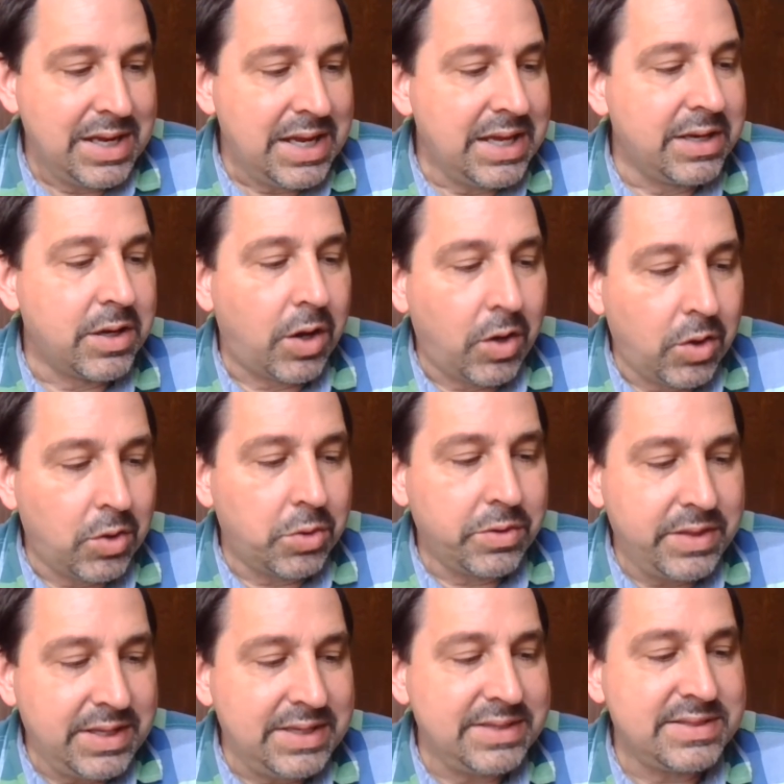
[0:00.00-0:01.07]
in all
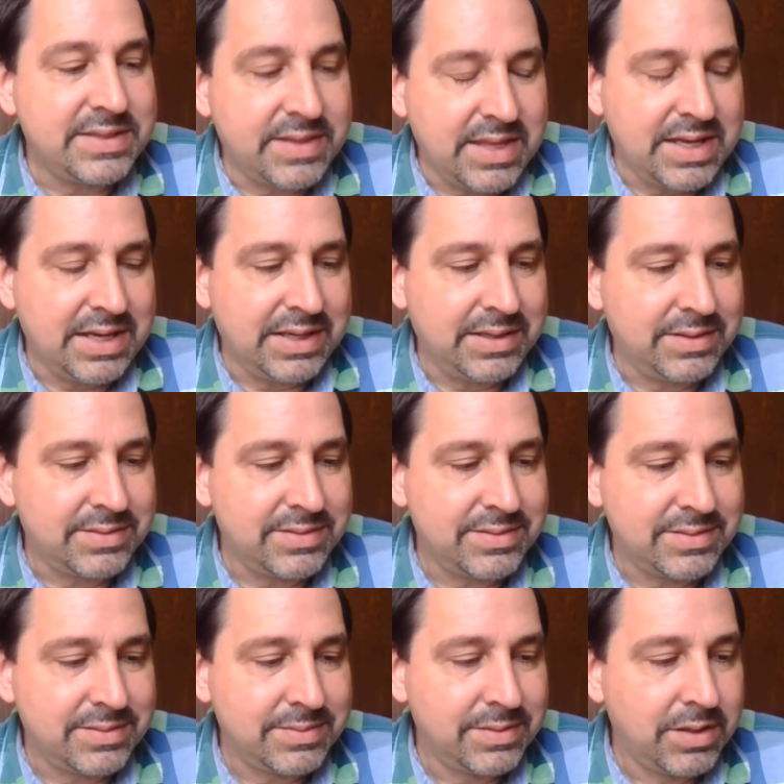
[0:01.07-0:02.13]
these
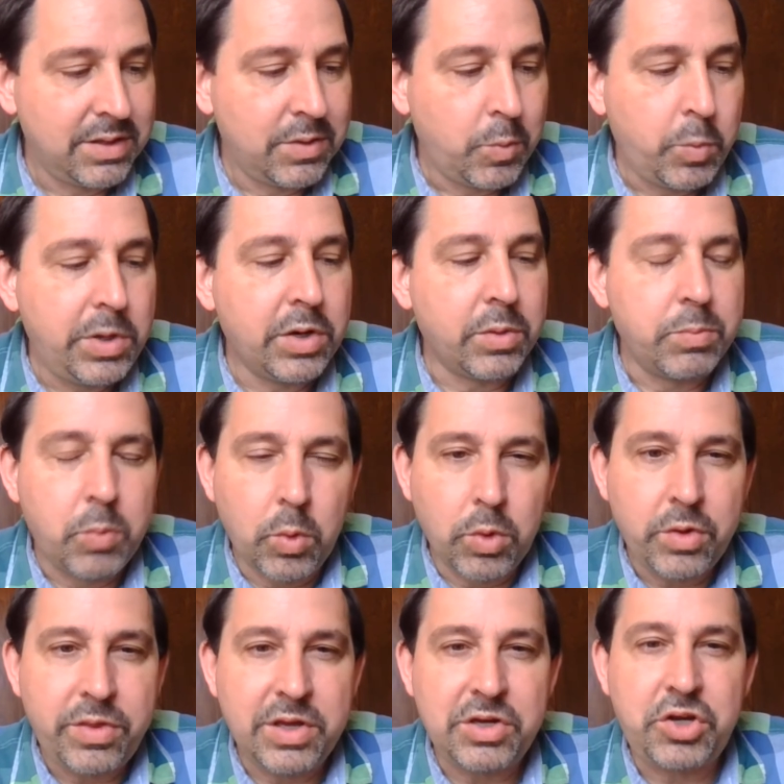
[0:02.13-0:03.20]
things we are
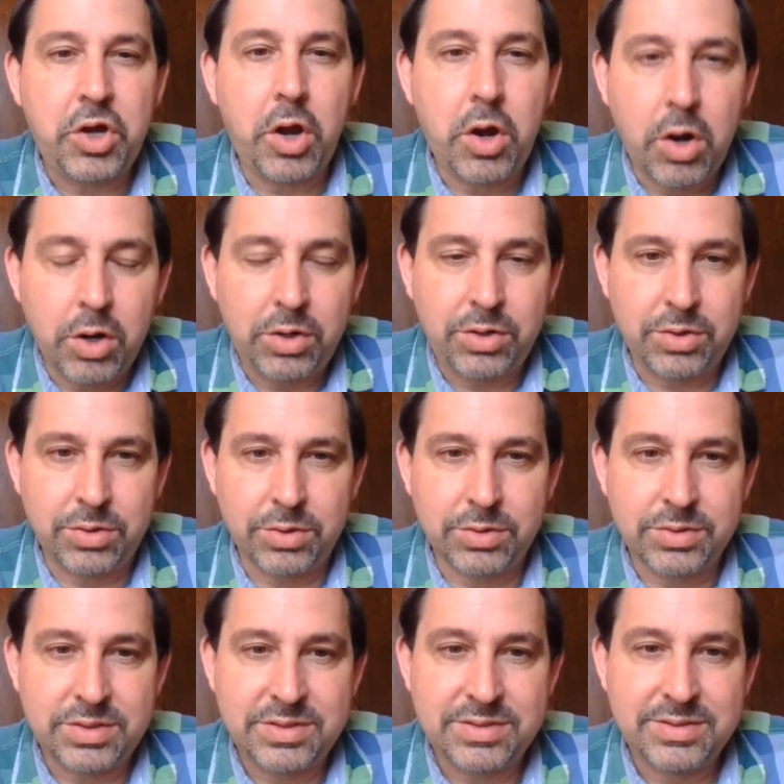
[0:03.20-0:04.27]
more than
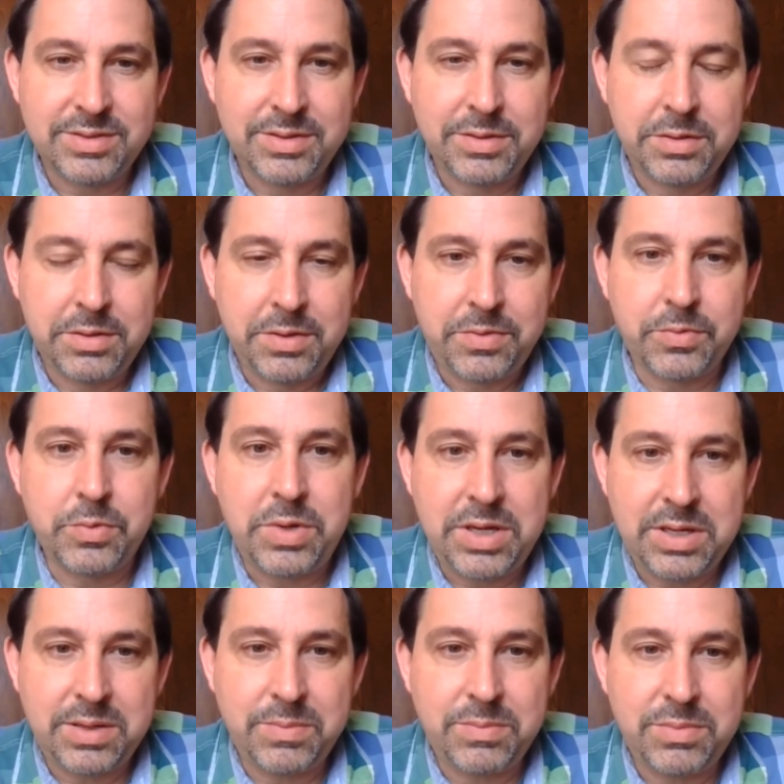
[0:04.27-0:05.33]
conquerors through
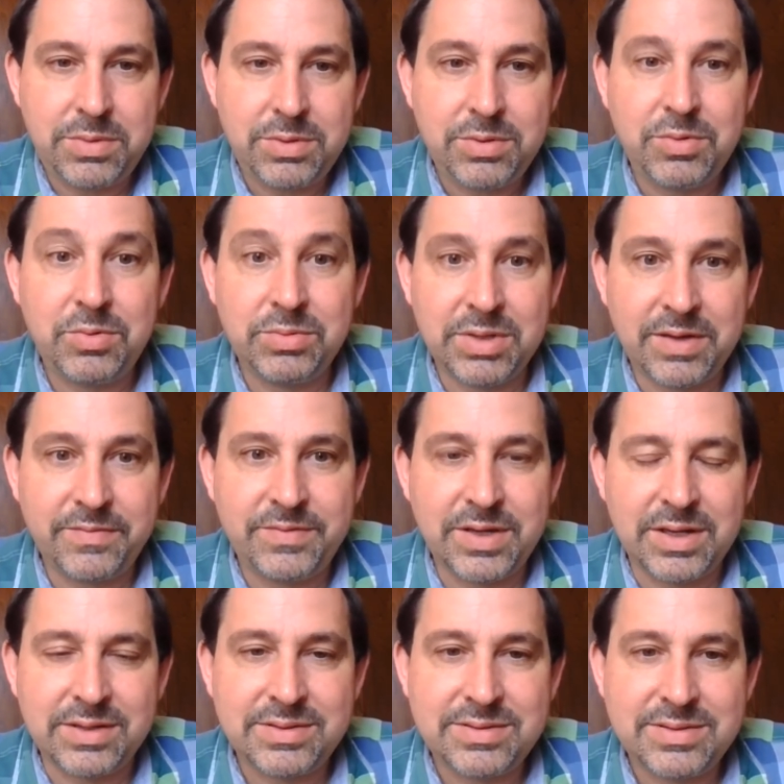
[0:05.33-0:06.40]
him who loved
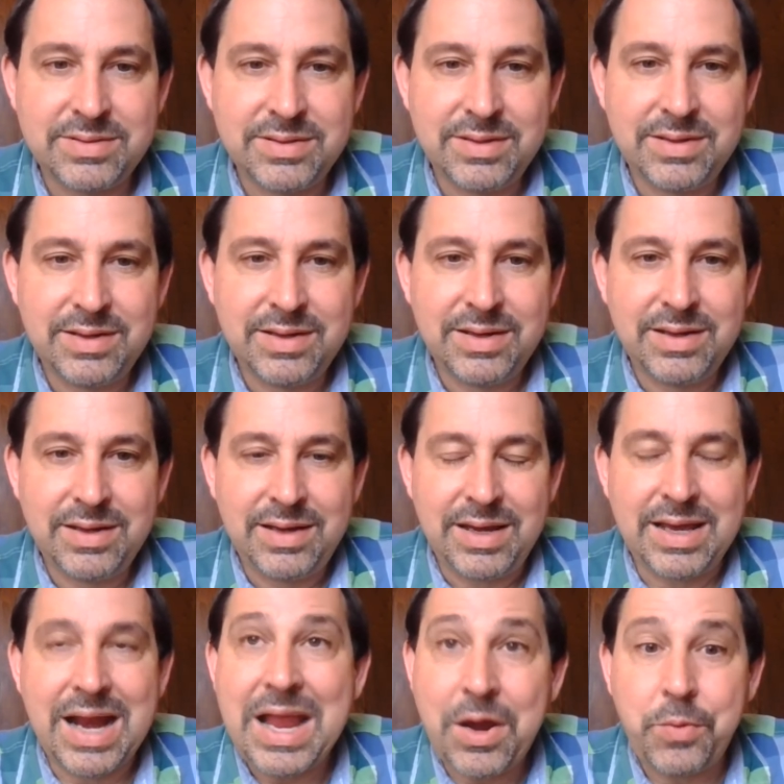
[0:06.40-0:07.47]
us."
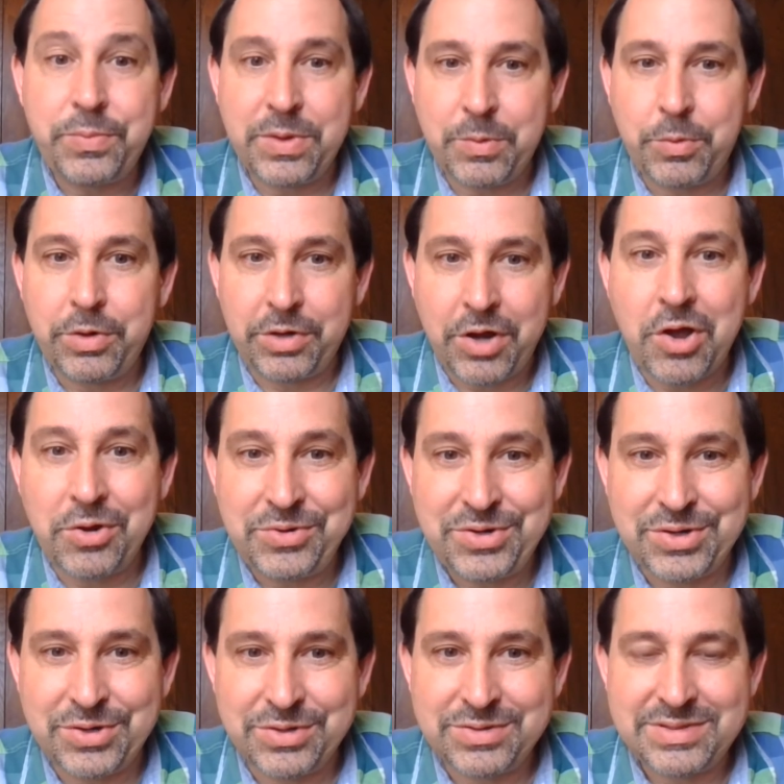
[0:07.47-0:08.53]
And I hope that we're
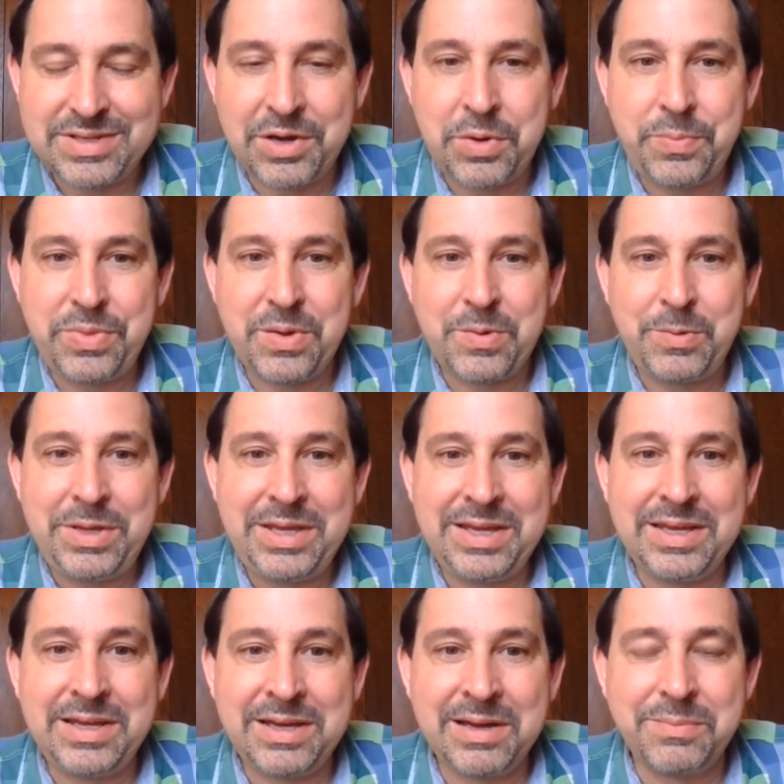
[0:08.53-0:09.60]
conquerors. I hope that we
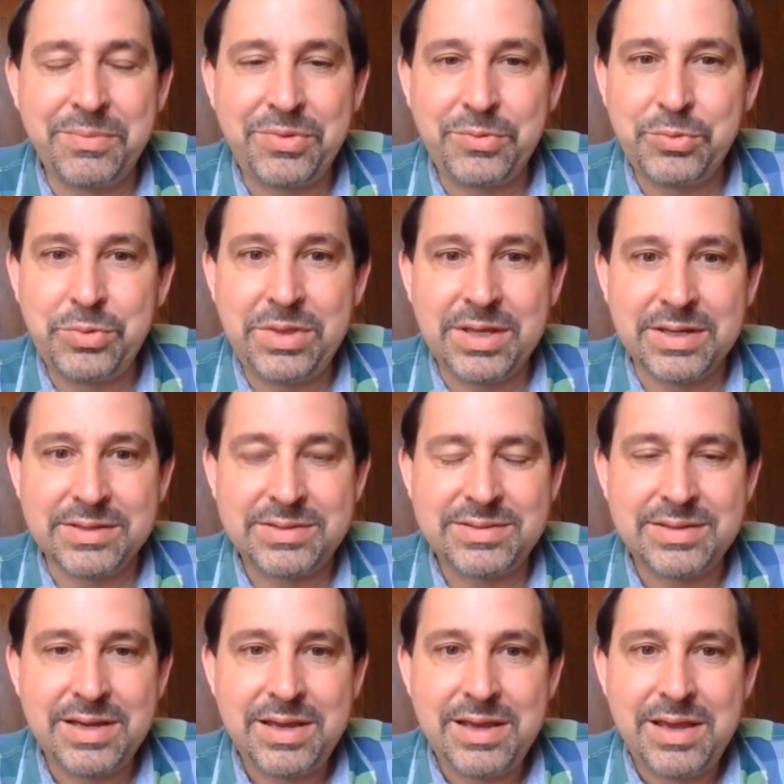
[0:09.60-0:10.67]
can come through
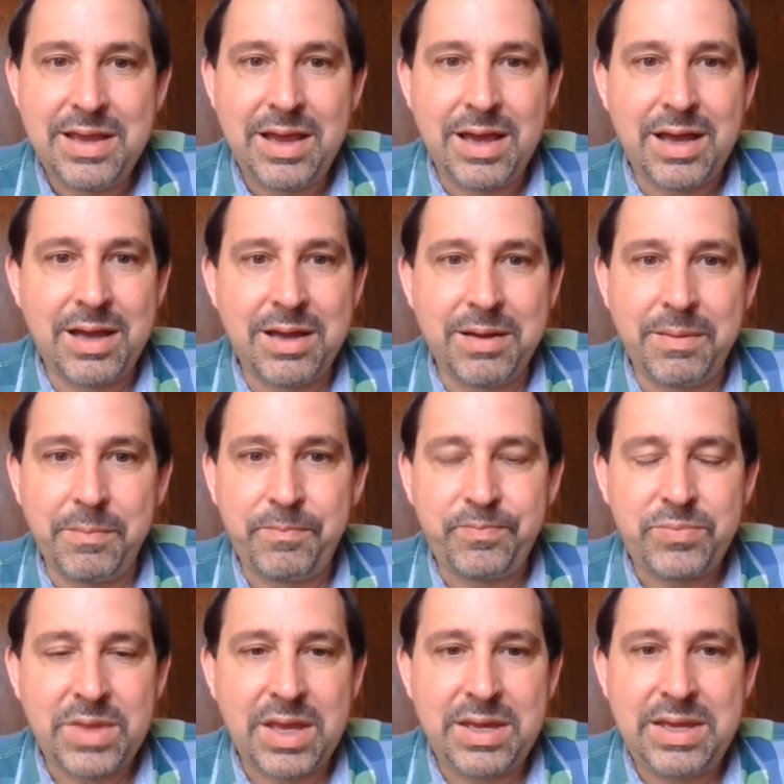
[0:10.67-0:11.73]
this
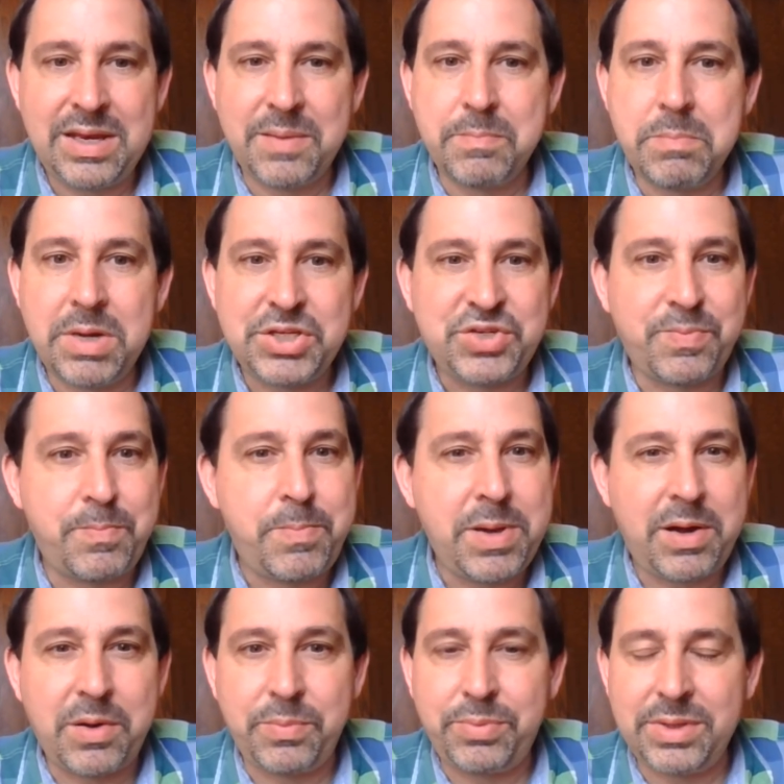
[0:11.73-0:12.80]
in a much
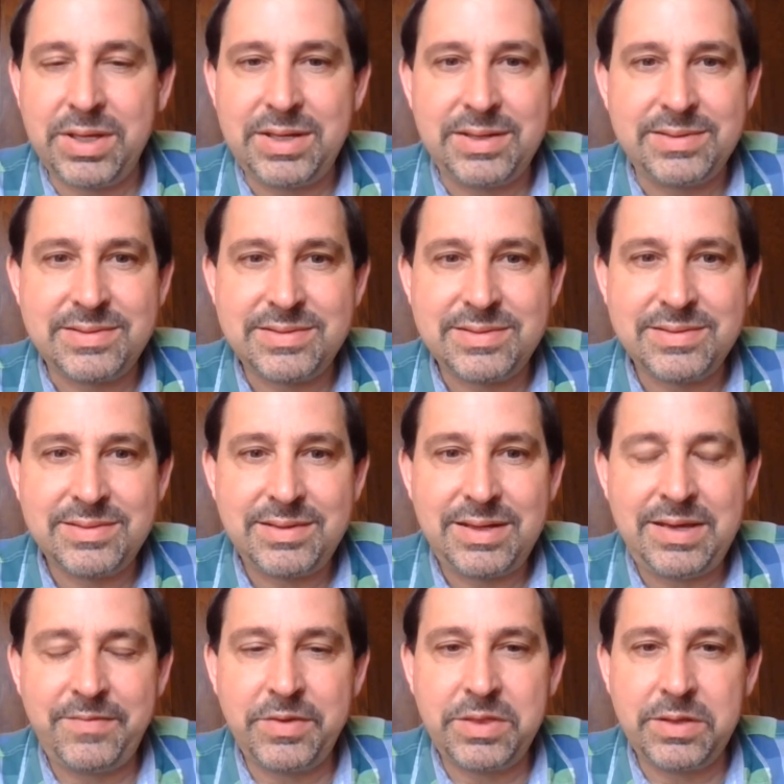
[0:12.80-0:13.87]
better place,
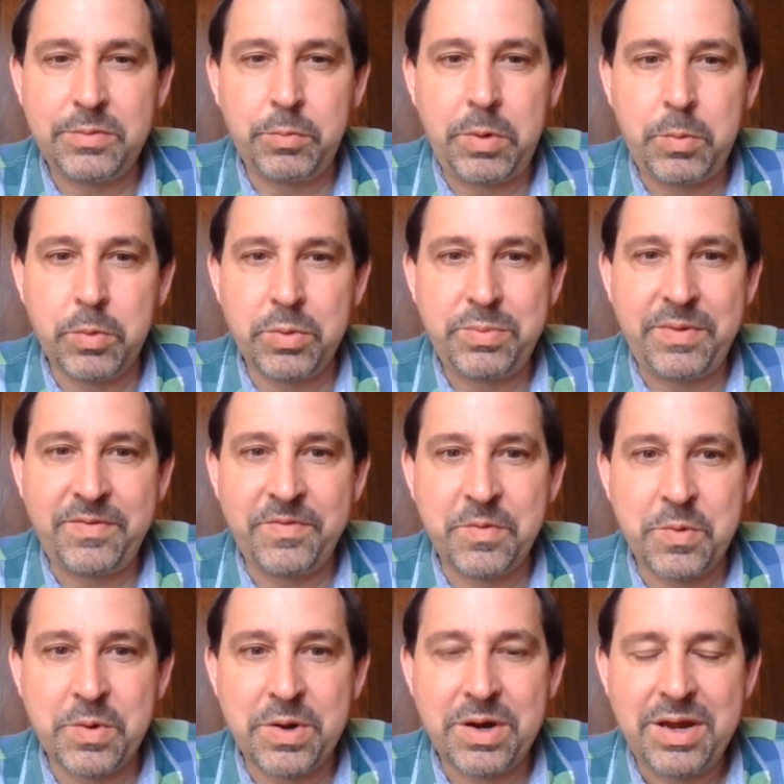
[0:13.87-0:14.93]
even than we were
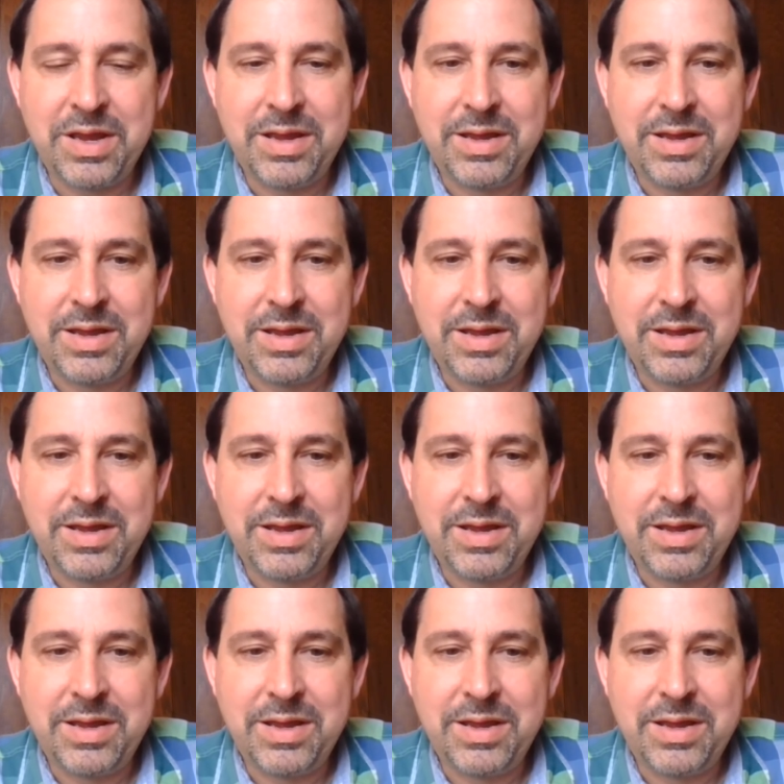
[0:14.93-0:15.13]
before.